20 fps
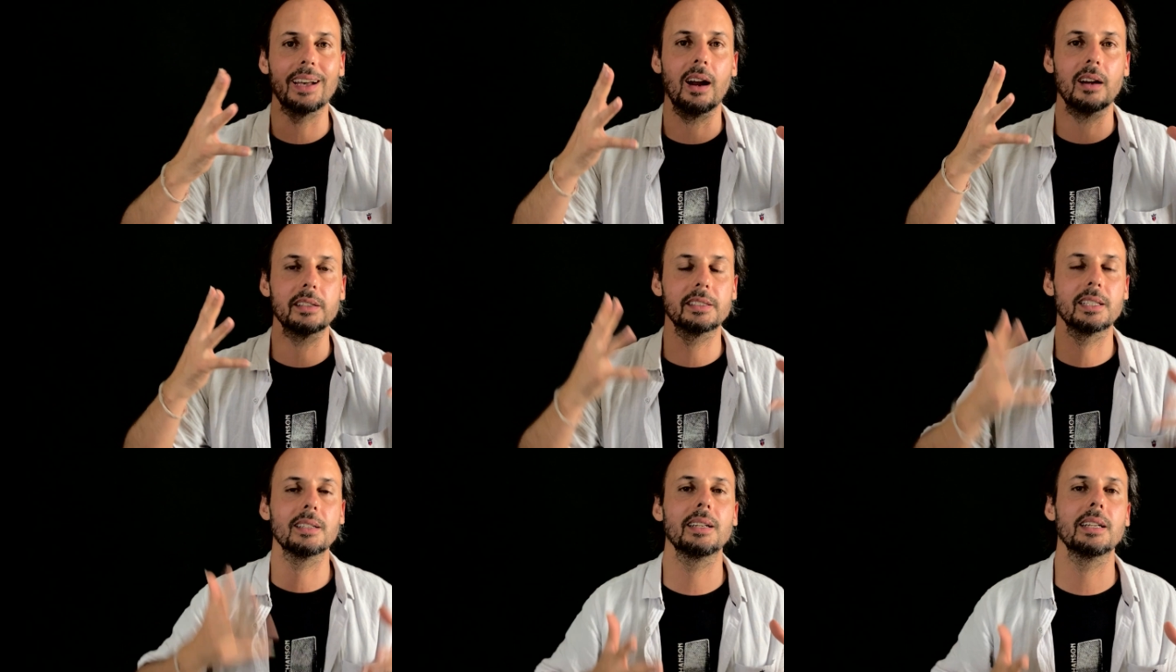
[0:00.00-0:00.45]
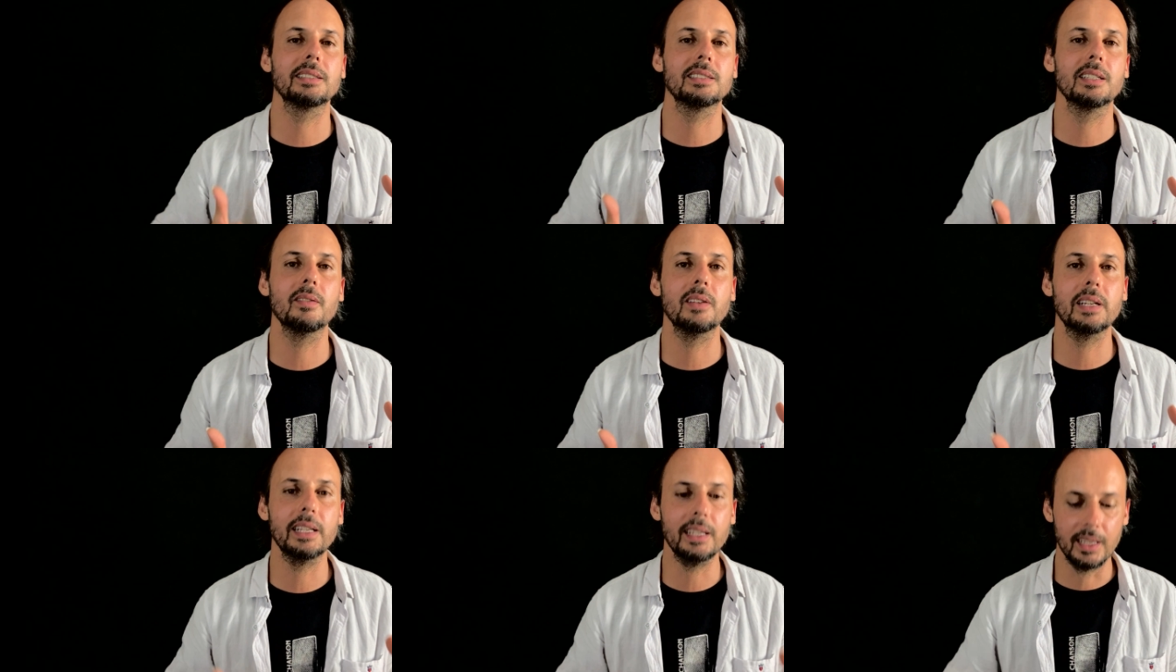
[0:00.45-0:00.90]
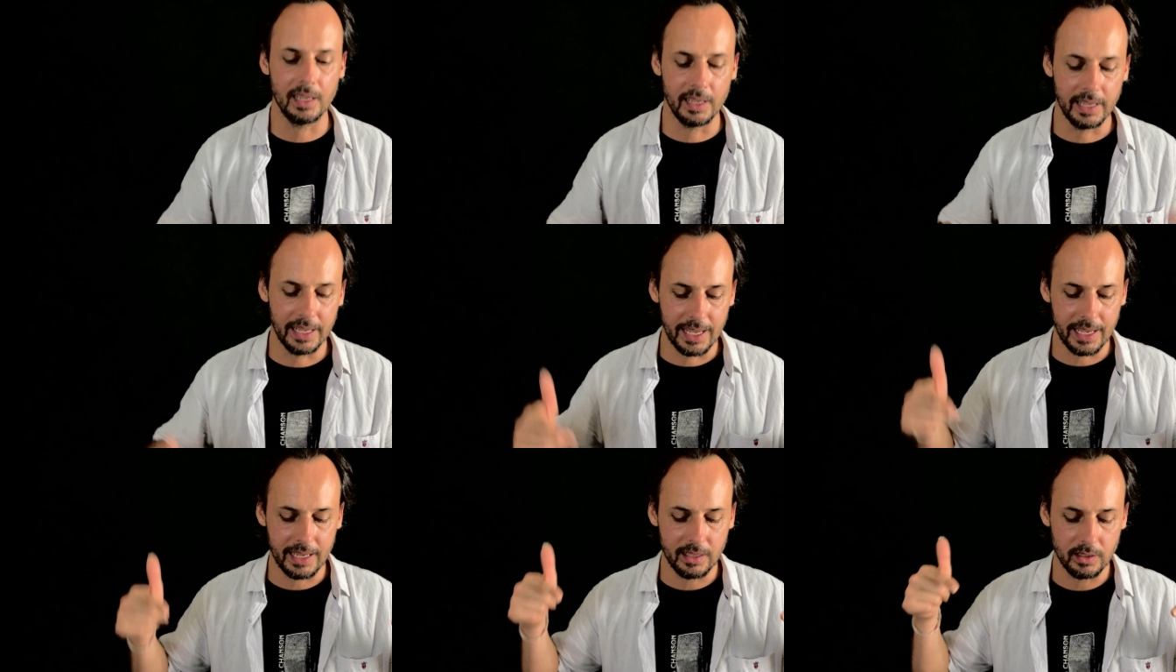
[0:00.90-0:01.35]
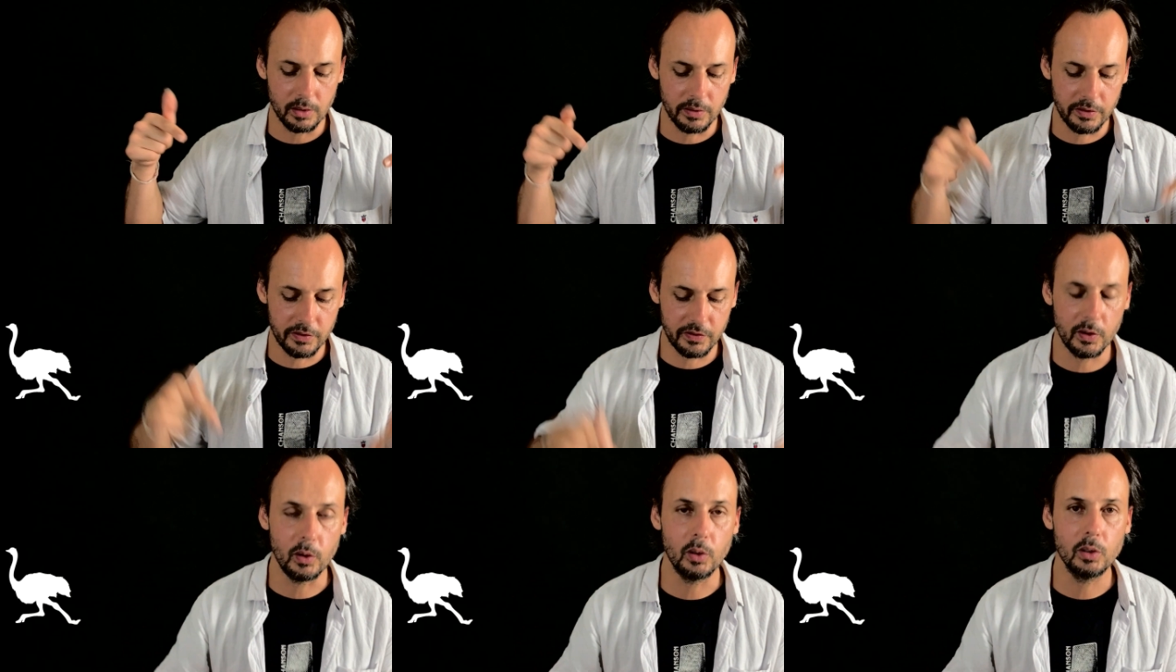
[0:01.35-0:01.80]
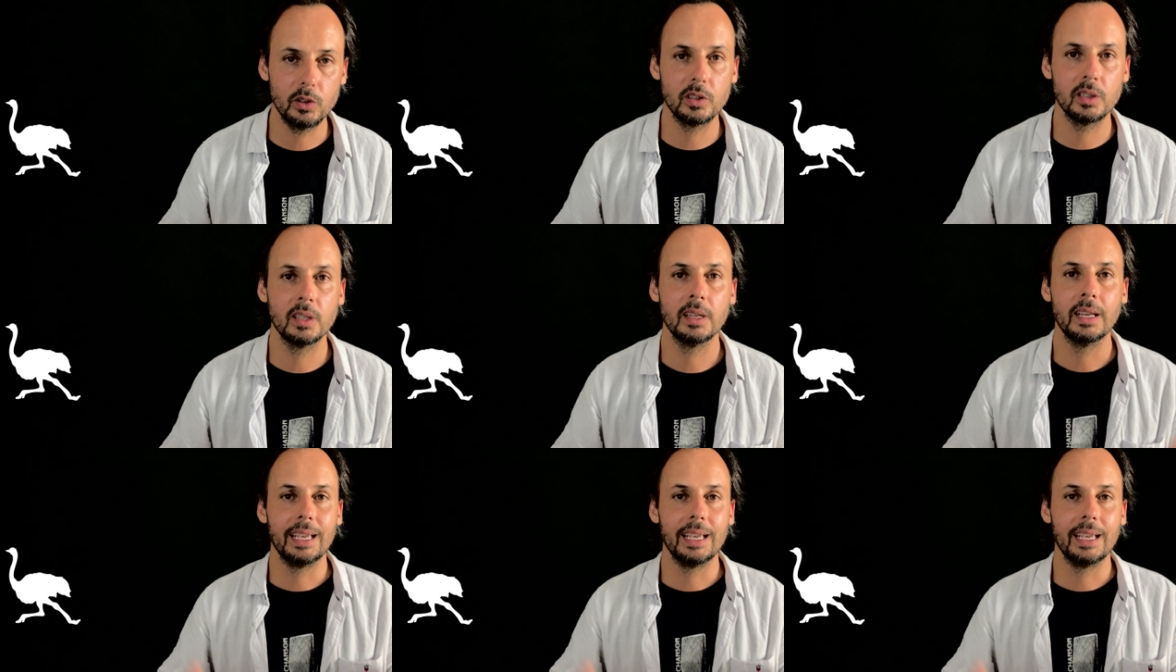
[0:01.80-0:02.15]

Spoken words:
alternatively in the foot,